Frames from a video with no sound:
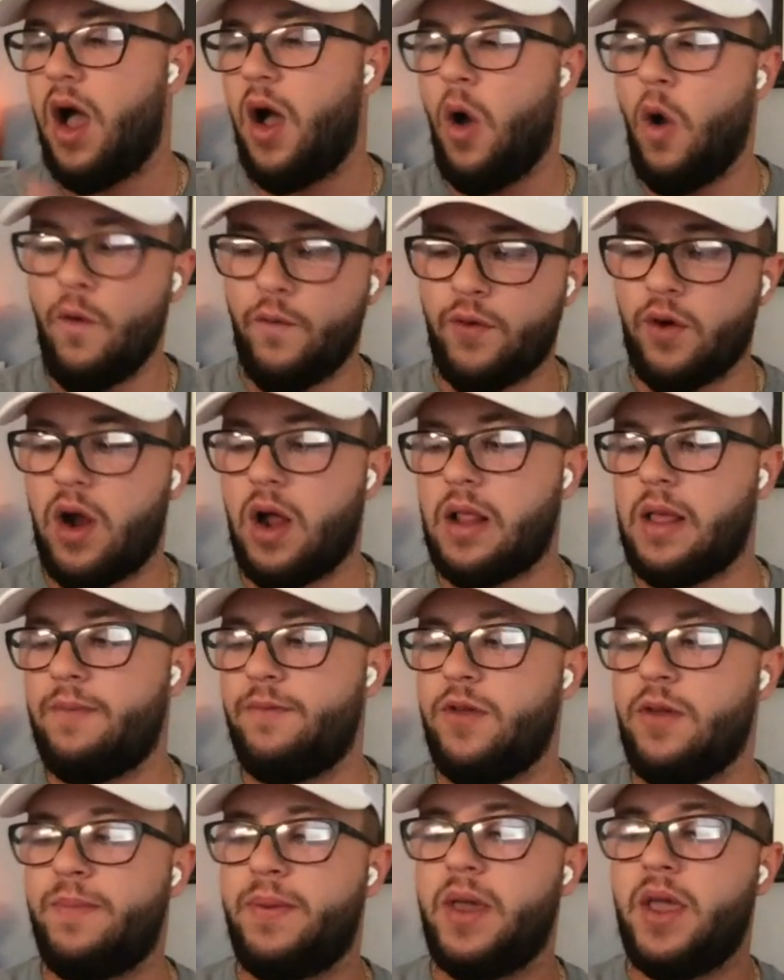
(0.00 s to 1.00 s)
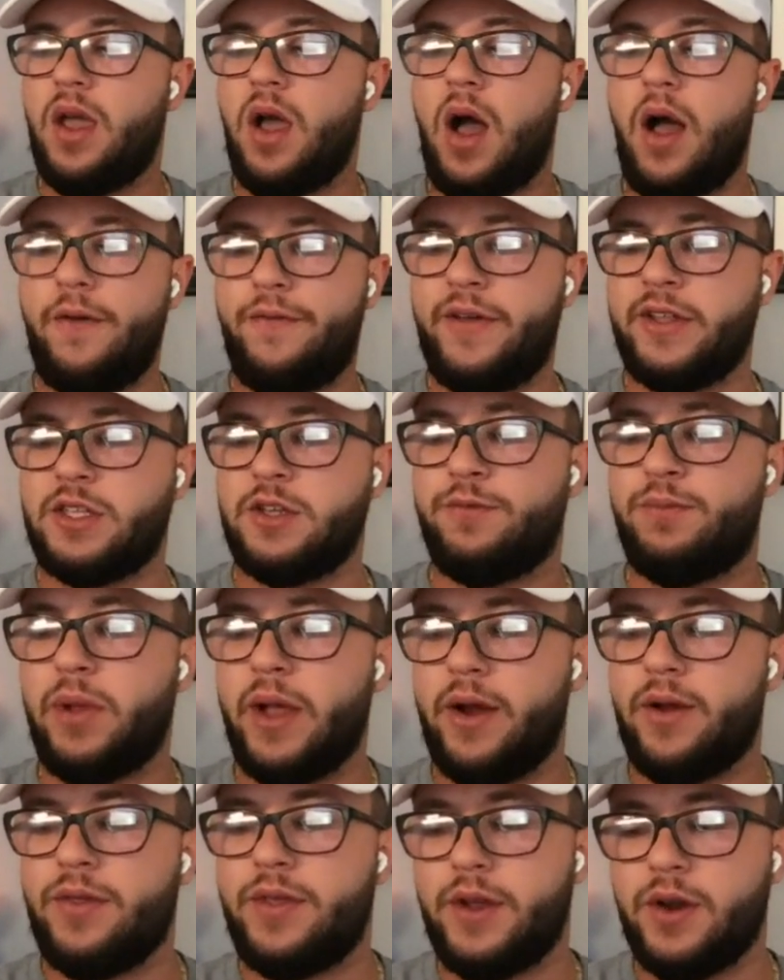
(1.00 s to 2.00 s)
uh, overall MVP, offensive
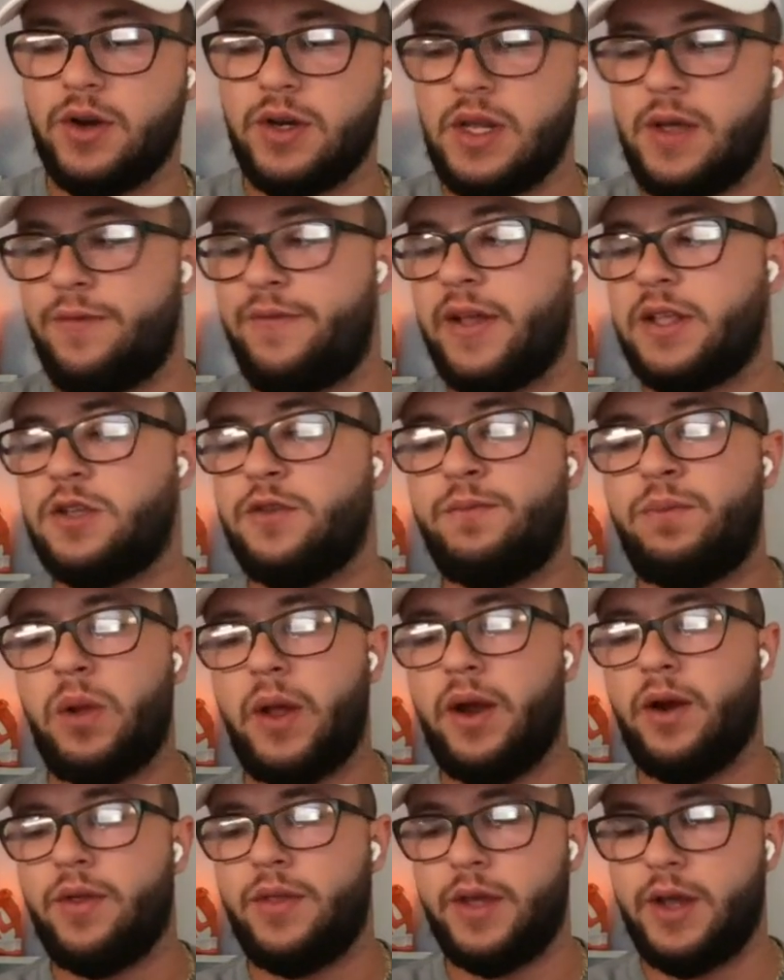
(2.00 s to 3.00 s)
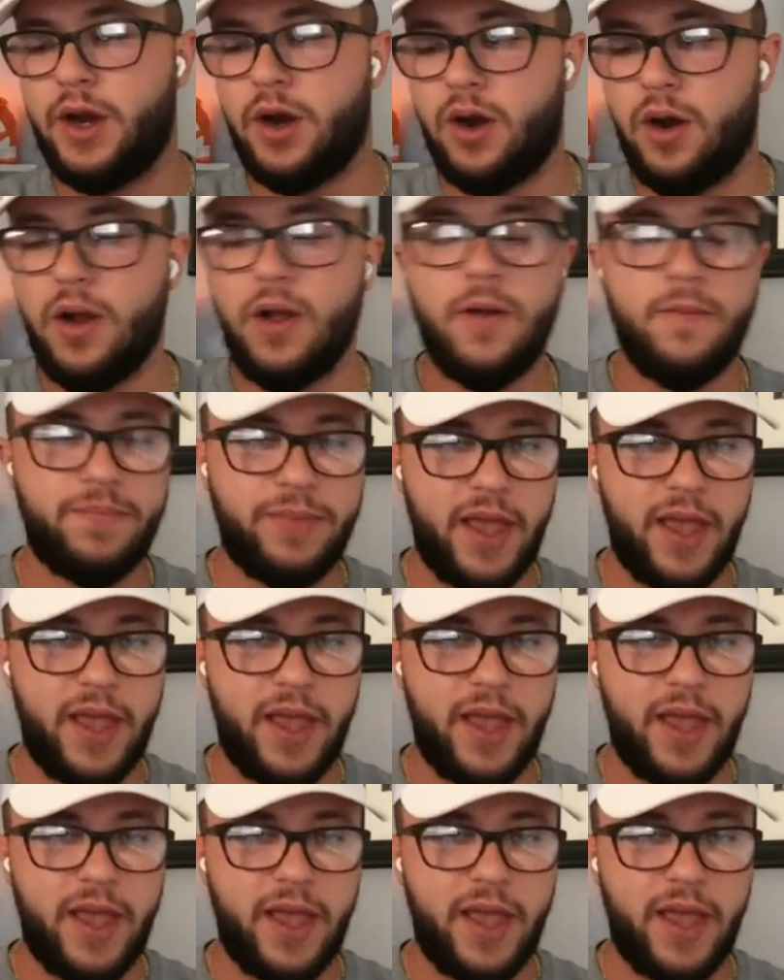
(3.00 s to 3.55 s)
player of the year, defensive player of the year,